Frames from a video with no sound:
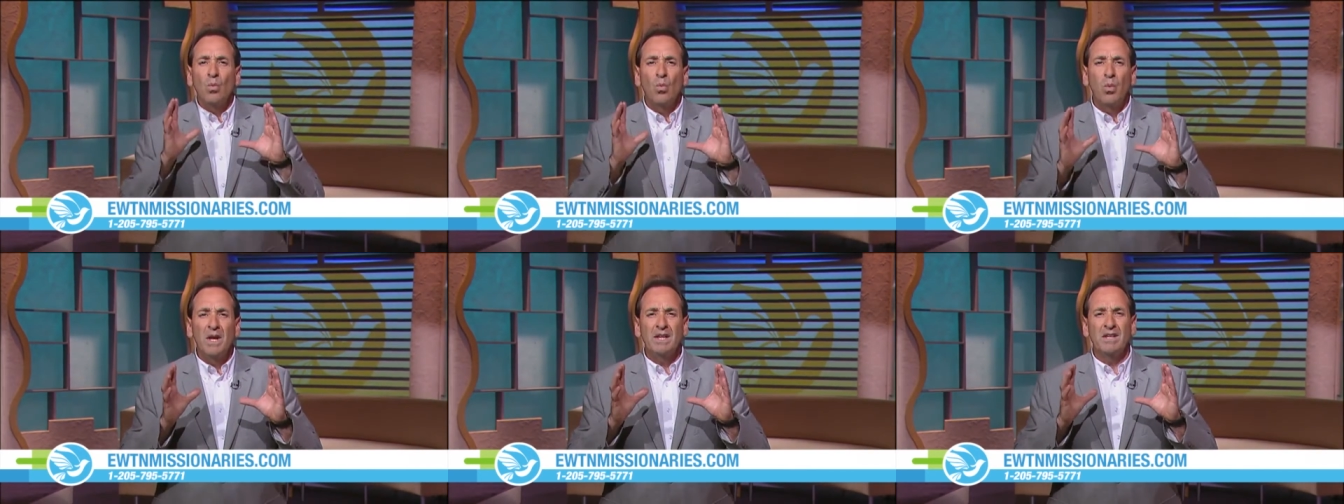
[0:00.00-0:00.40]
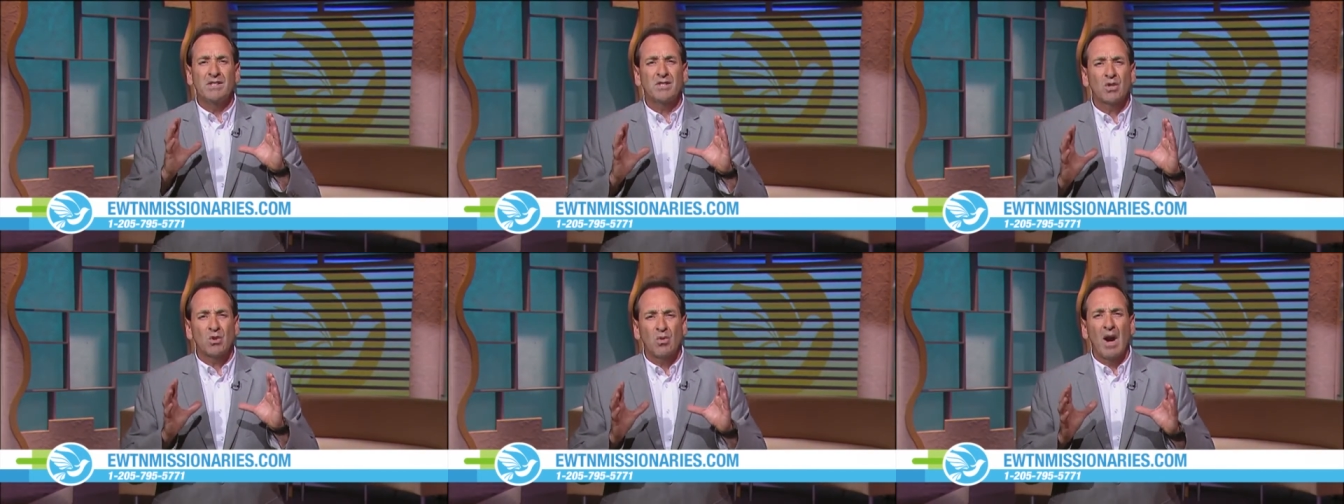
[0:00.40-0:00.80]

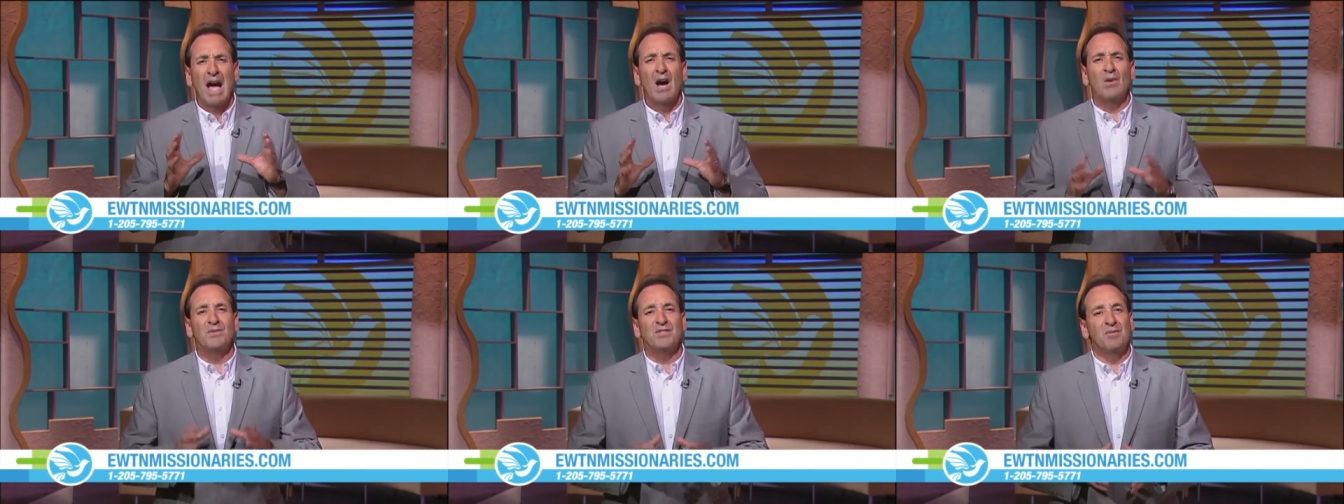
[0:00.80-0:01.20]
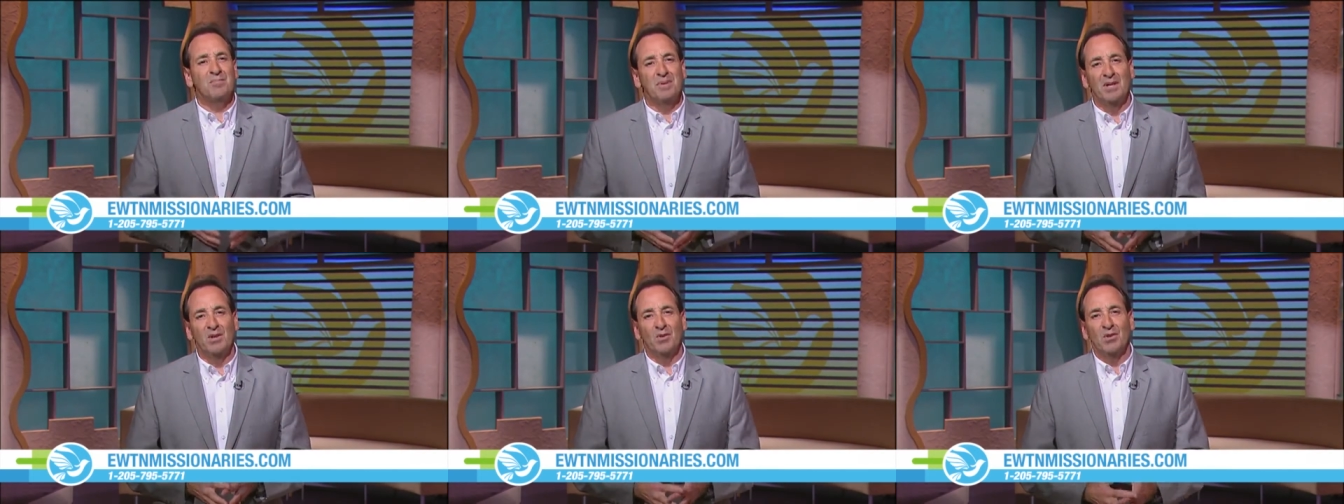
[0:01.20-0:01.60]
Witness crowds
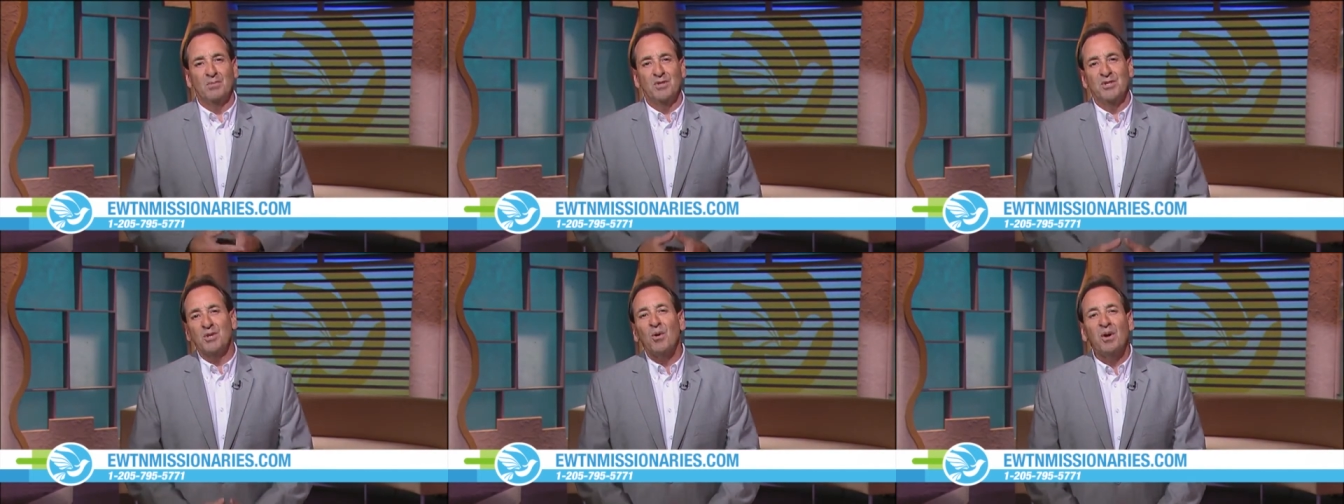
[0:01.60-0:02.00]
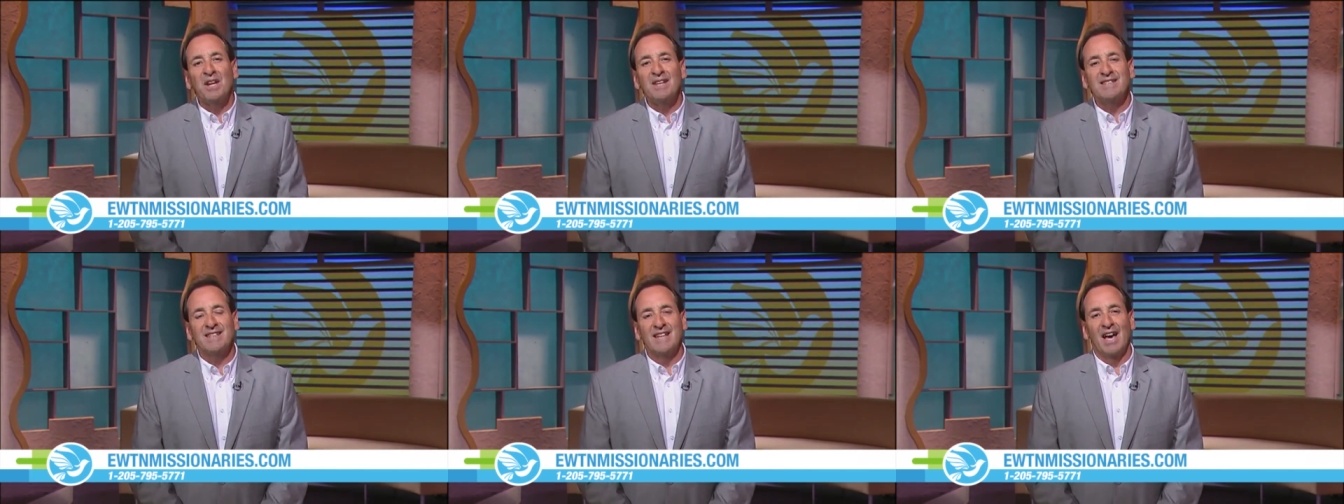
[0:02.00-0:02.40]
of pilgrims
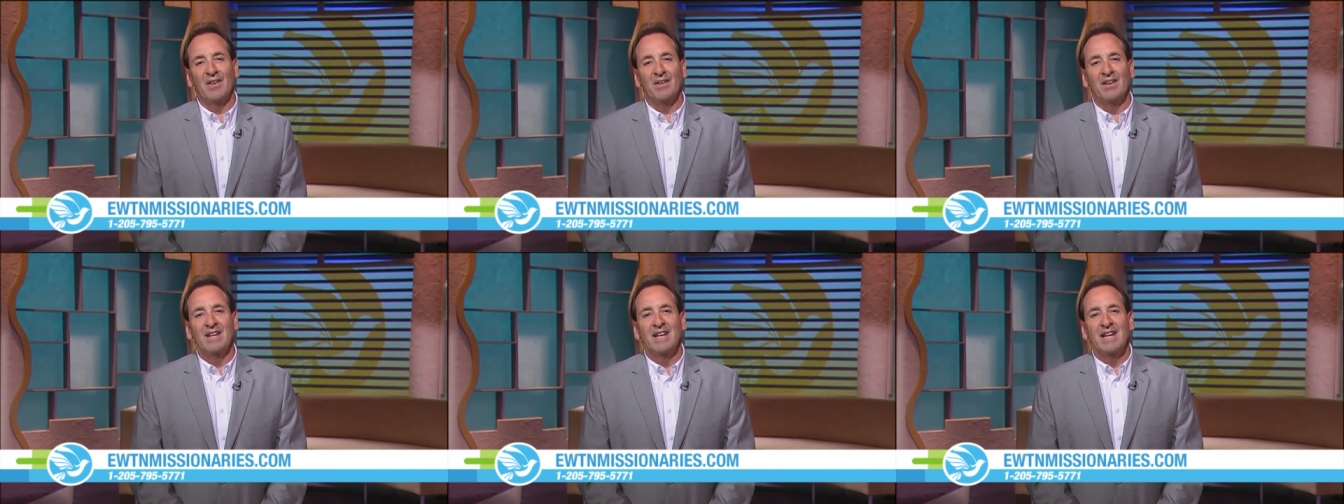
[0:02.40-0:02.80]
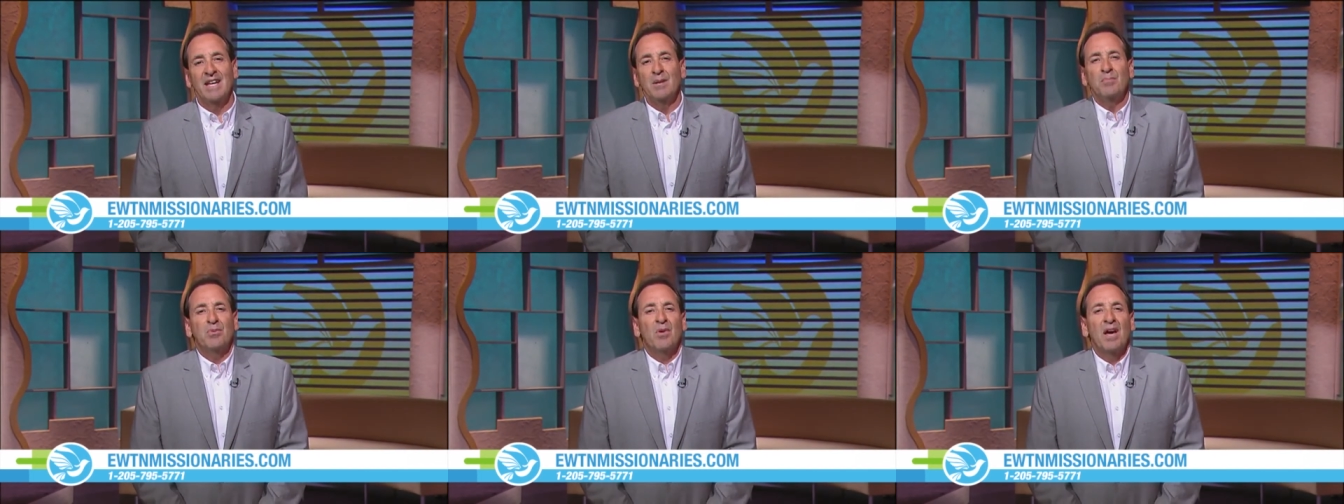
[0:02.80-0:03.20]
joining together
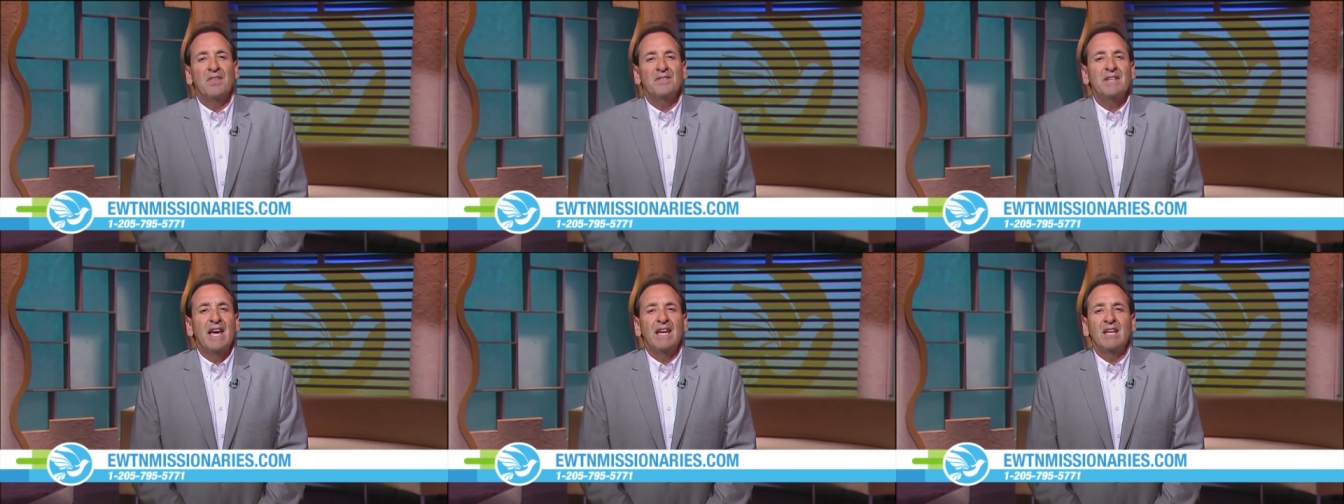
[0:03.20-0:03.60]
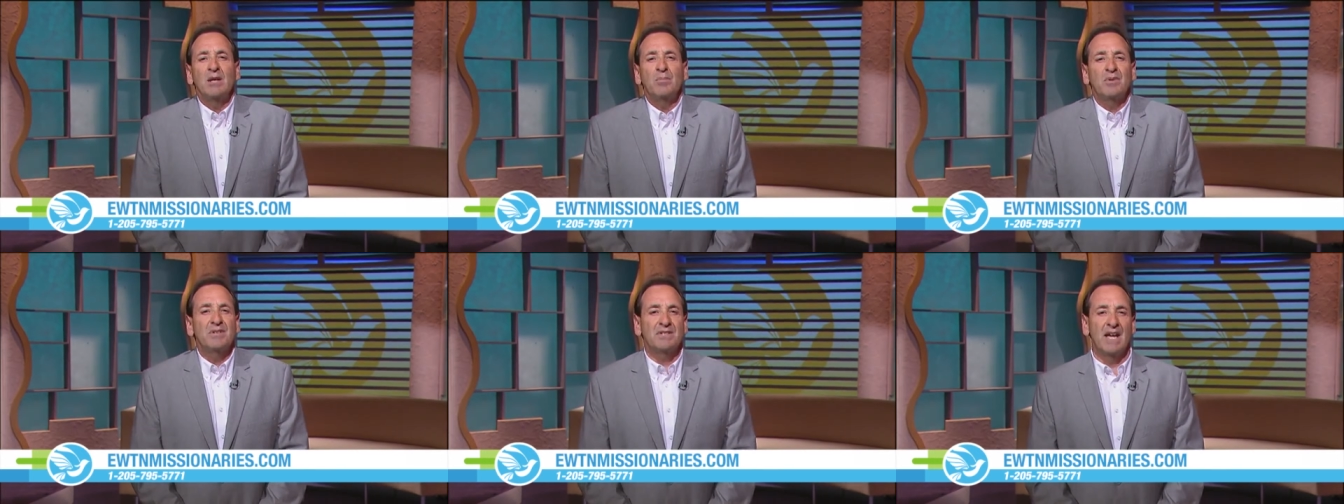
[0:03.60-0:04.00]
in
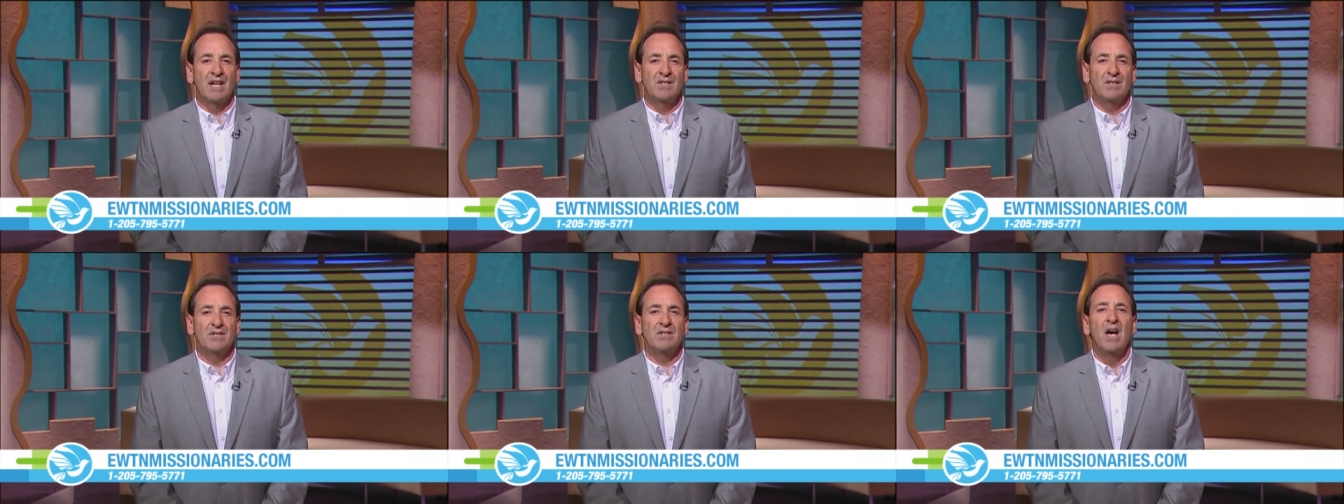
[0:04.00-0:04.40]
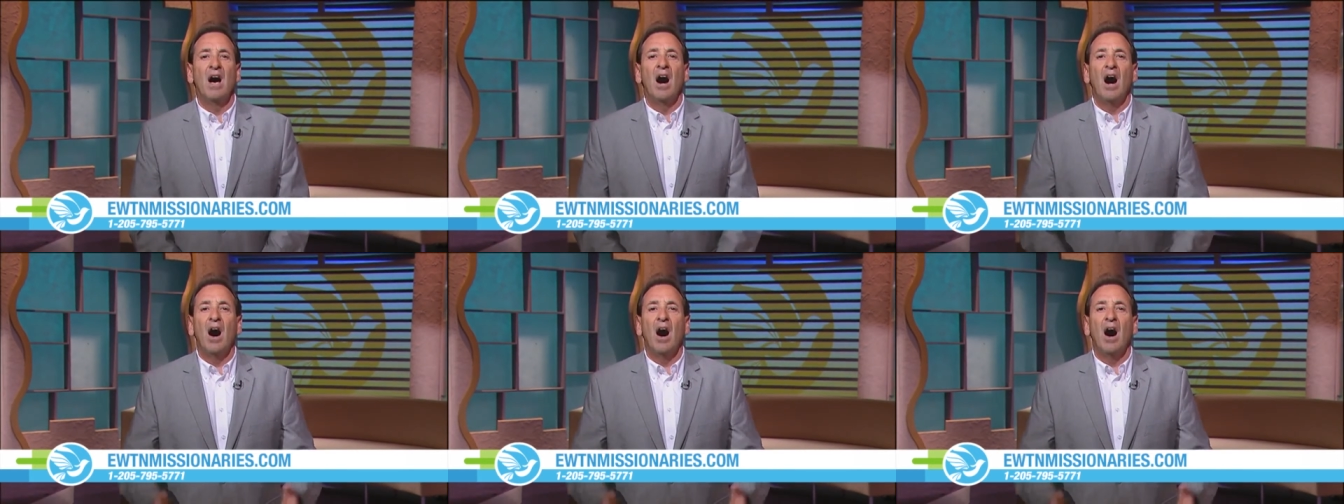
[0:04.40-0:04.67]
breathtaking processions,